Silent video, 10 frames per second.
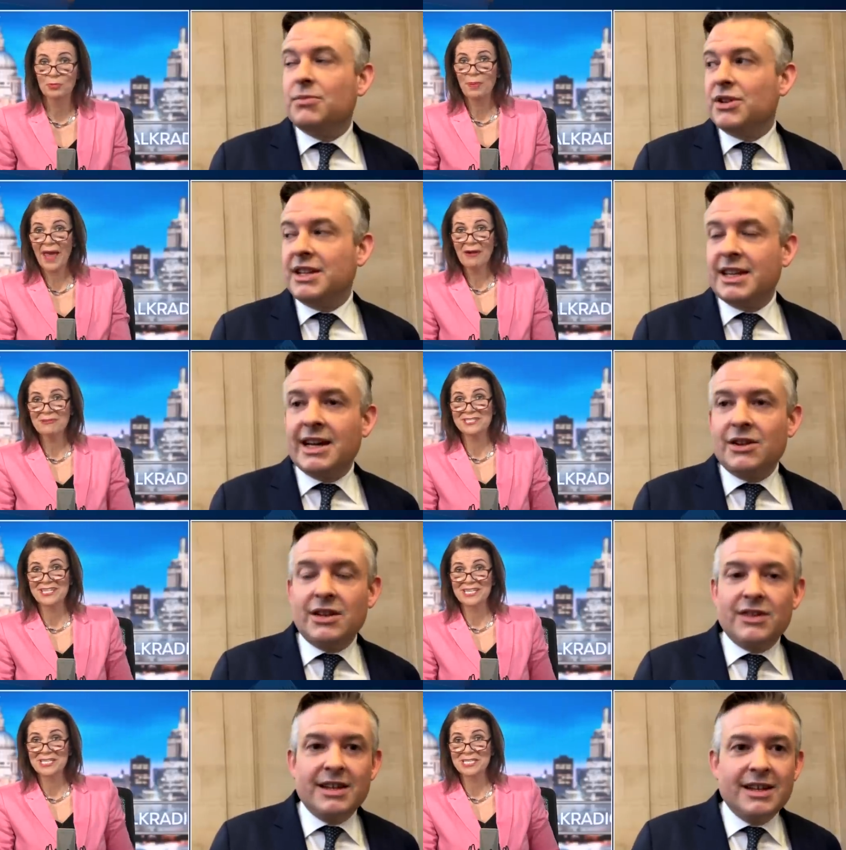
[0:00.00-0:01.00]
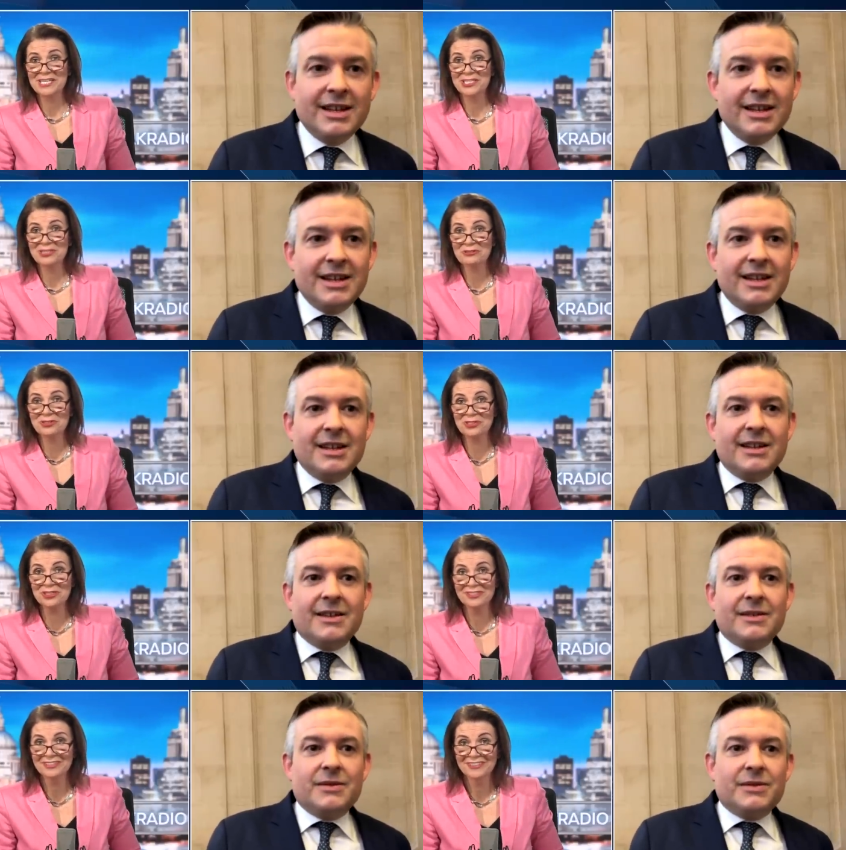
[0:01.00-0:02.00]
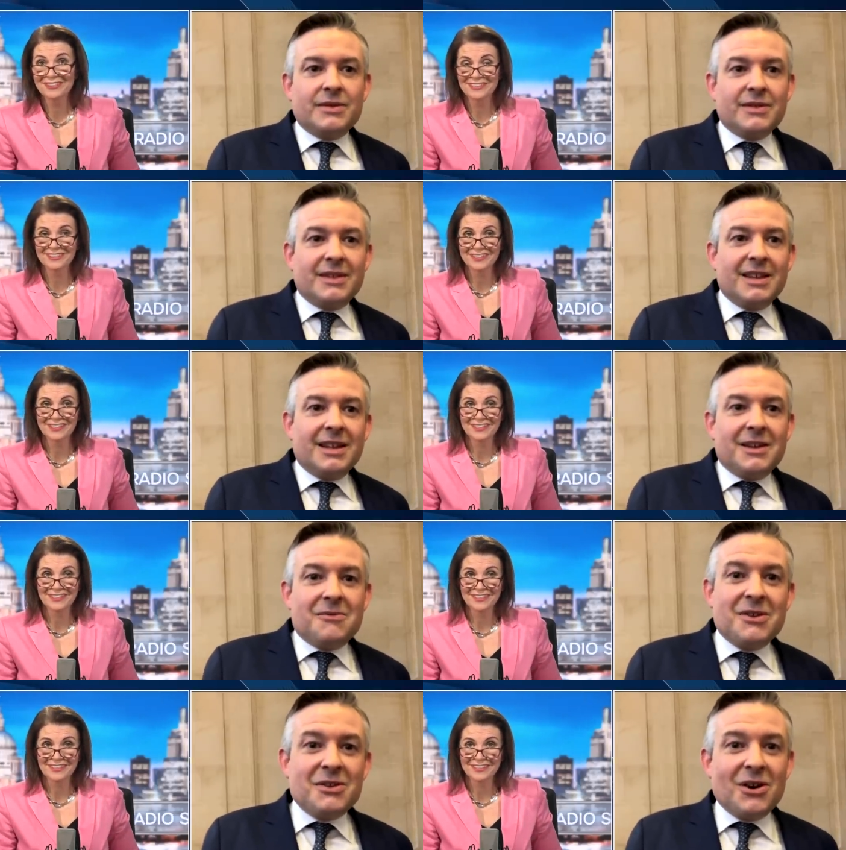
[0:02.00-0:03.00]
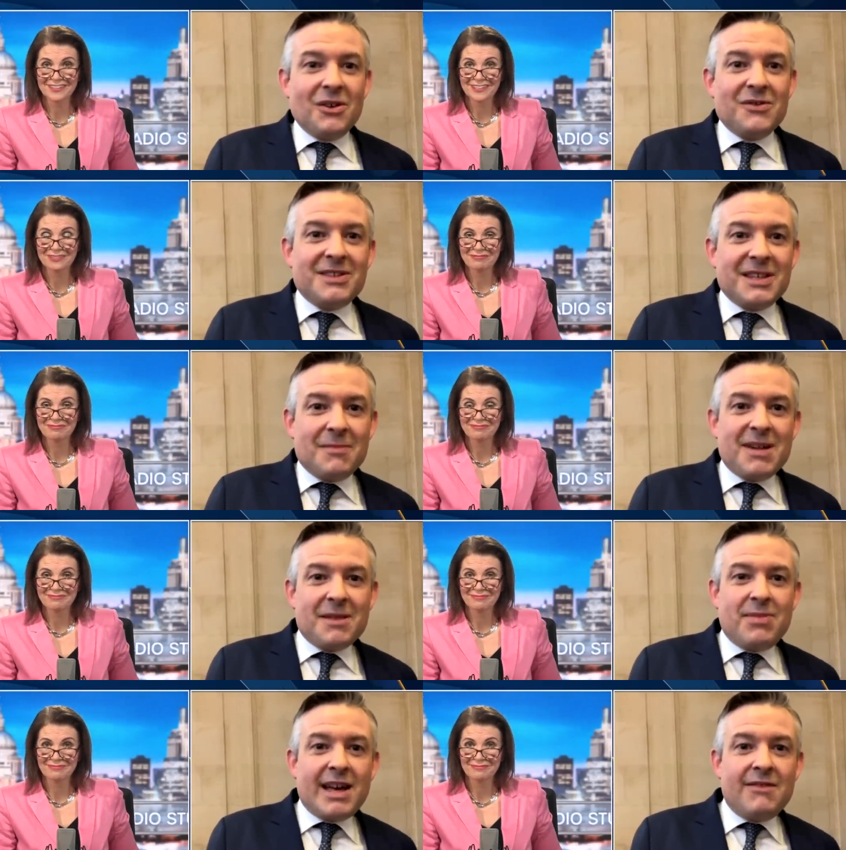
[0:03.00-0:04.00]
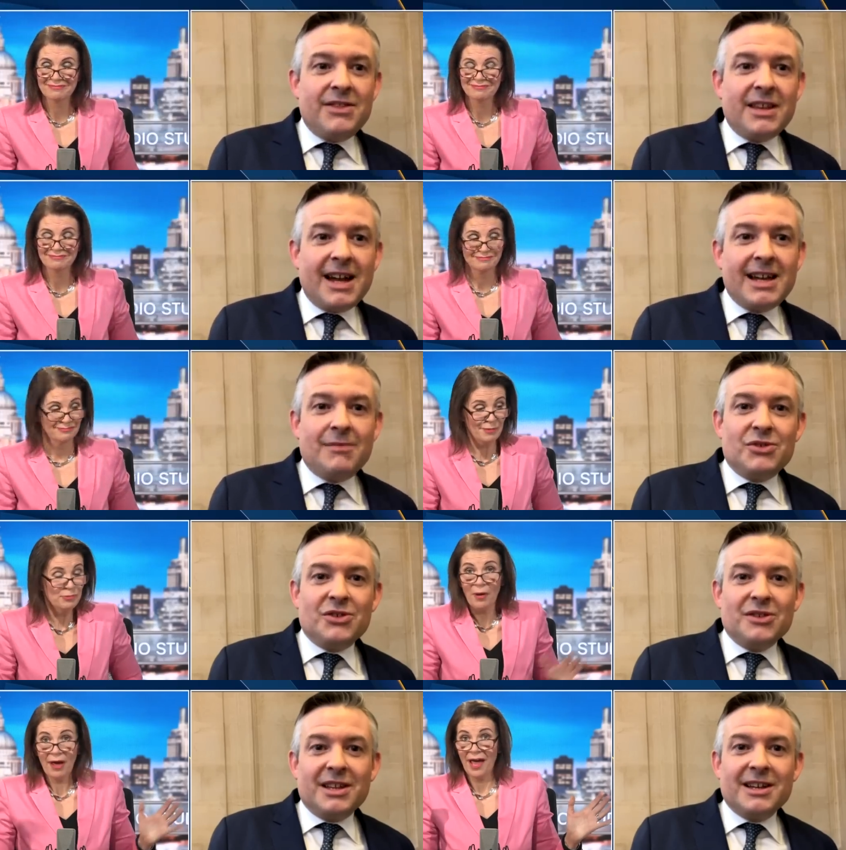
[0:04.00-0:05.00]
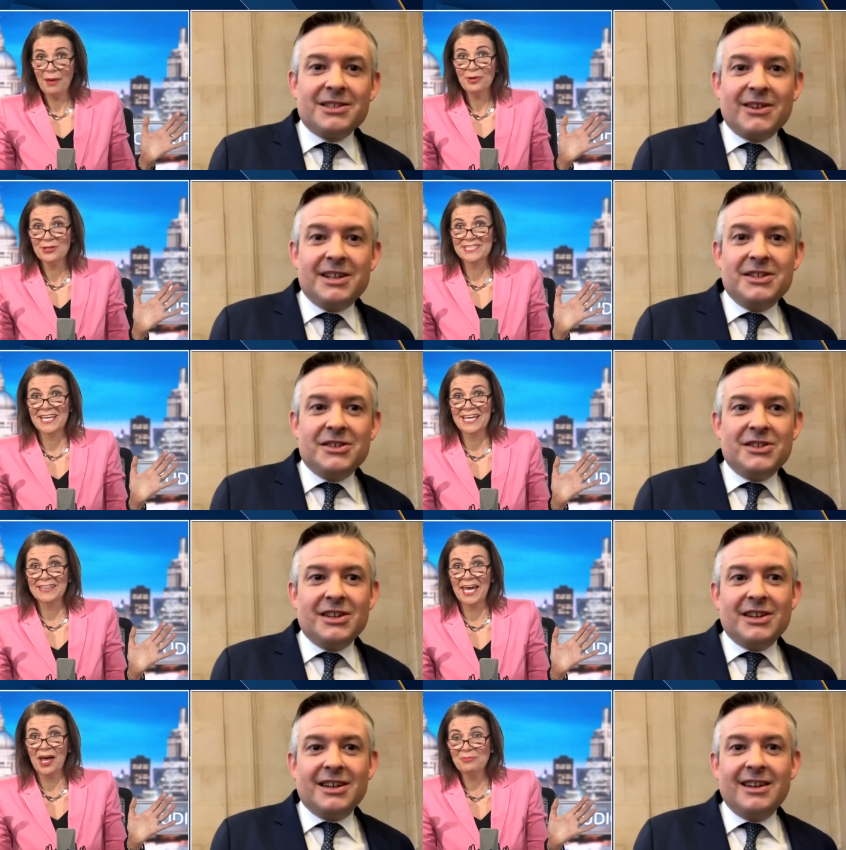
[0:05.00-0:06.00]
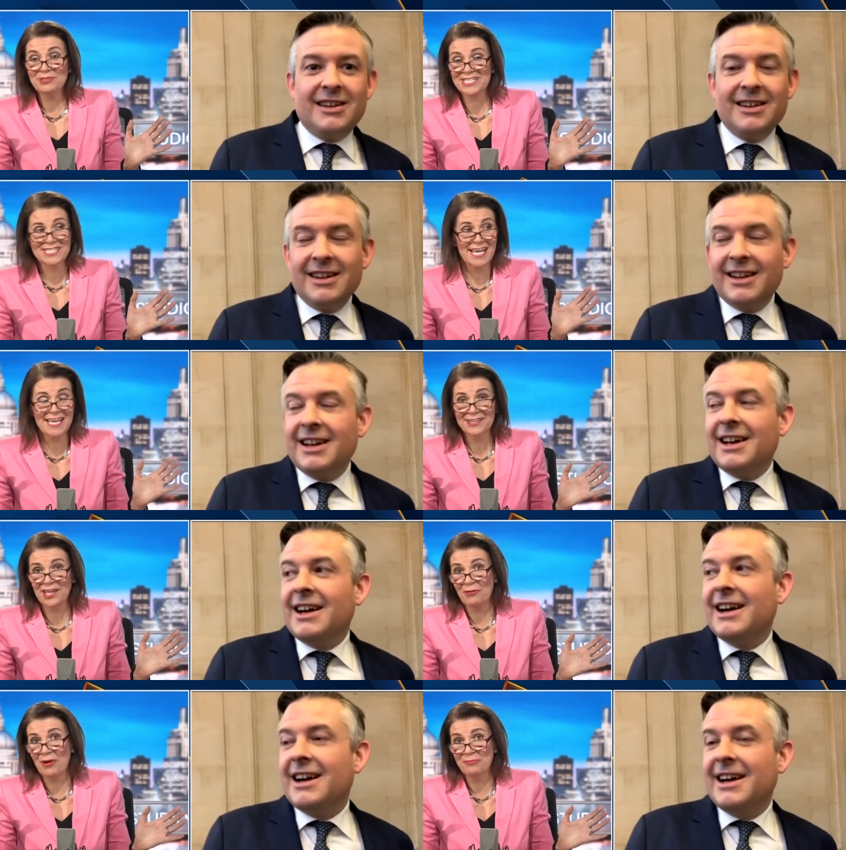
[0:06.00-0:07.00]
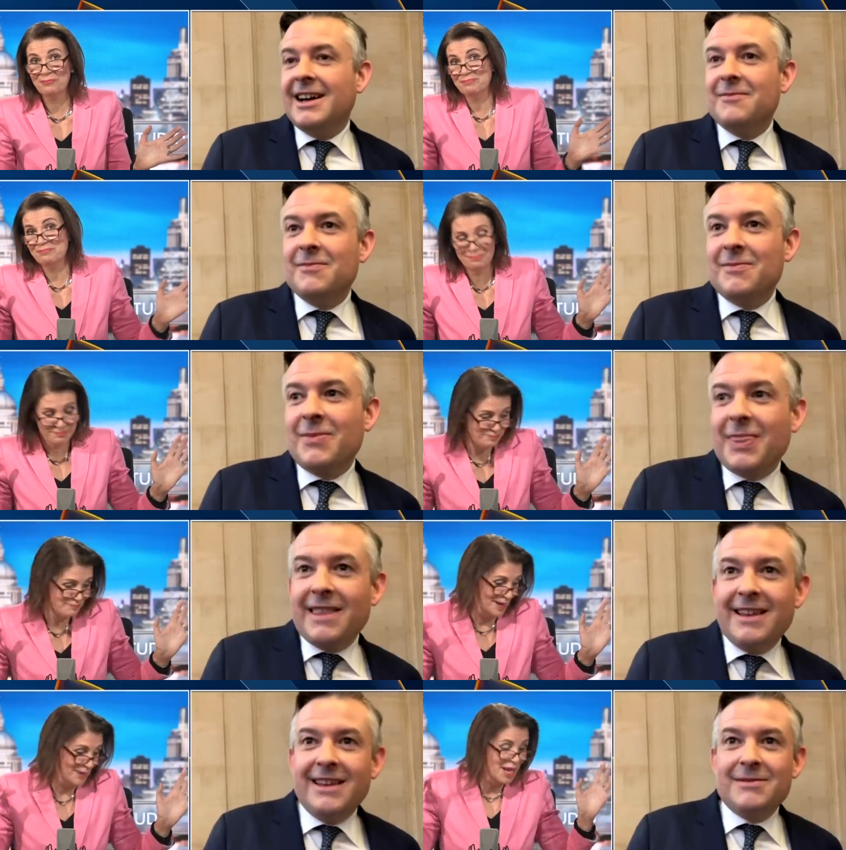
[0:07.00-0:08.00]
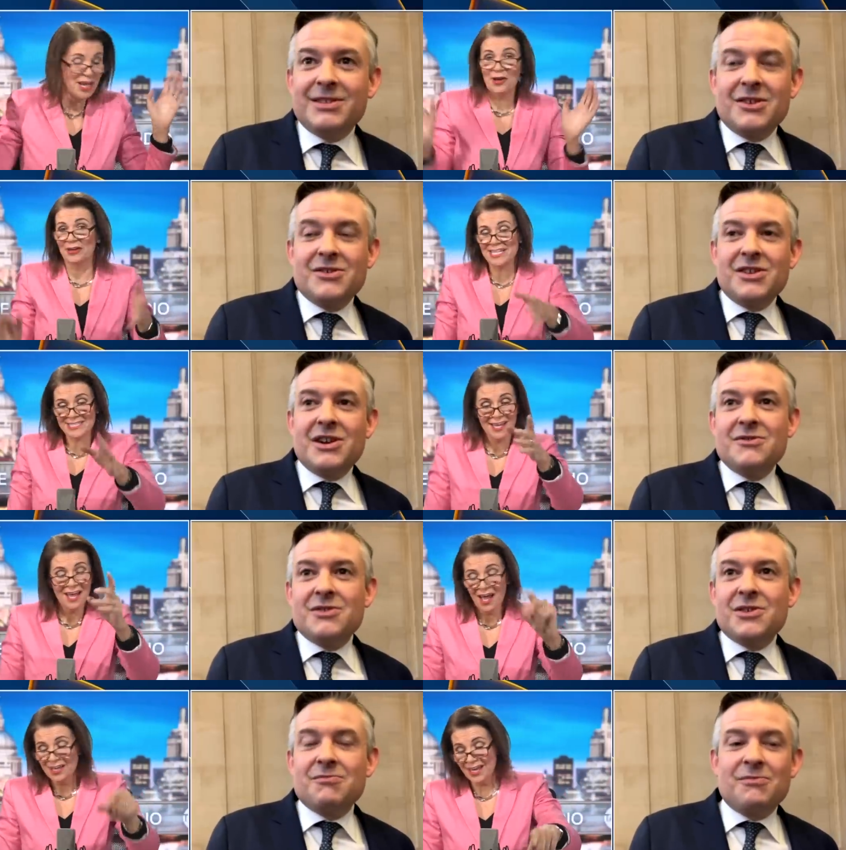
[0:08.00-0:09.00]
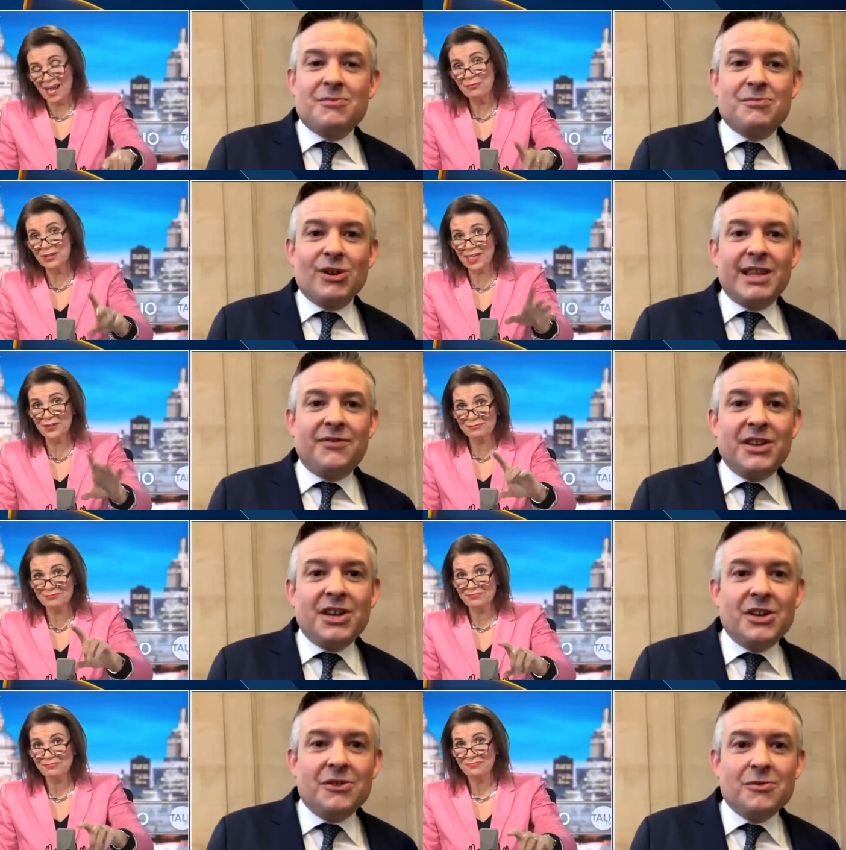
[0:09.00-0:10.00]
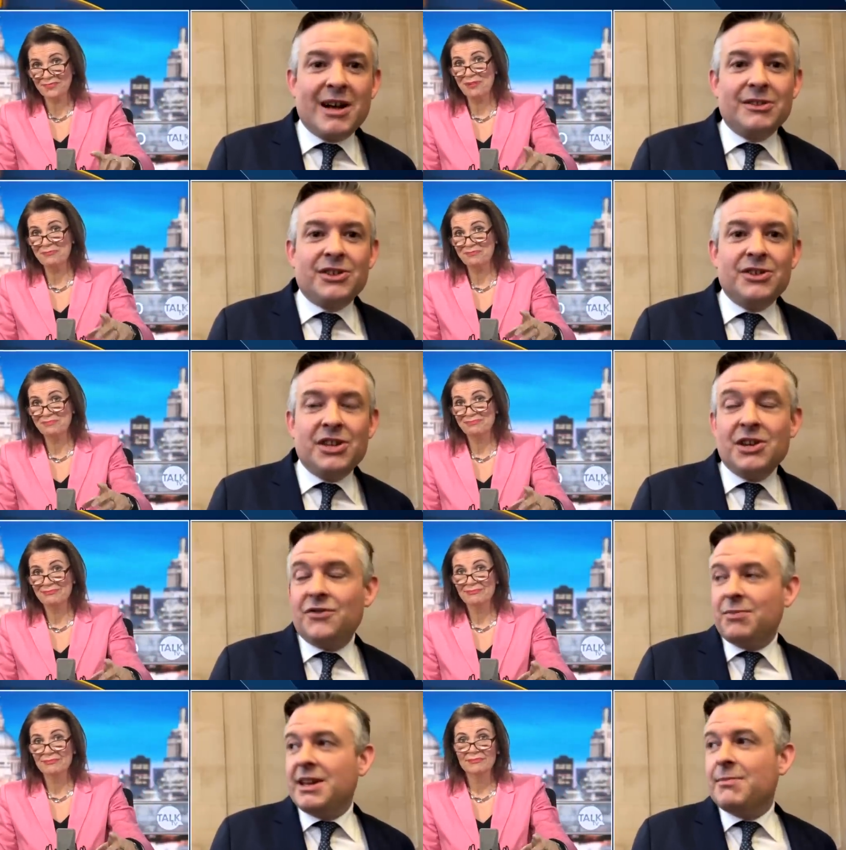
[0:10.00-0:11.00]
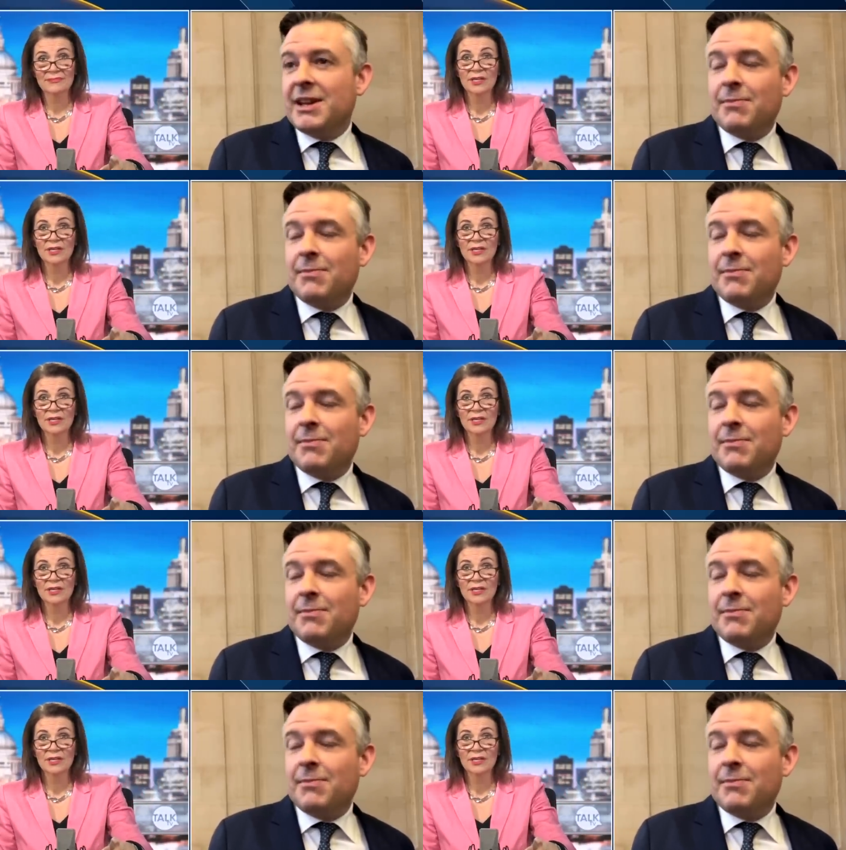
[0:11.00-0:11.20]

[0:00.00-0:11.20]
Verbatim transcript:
Speaker 1: called parenting, isn't it, Jonathan? Well, you're obviously a better parent than I am. I'm not. I'm not Are saying you? that.
Speaker 2: I'm just saying there are. Um, look, so let's. No, I want to get on. You. Well
Speaker 1: done, you for being a better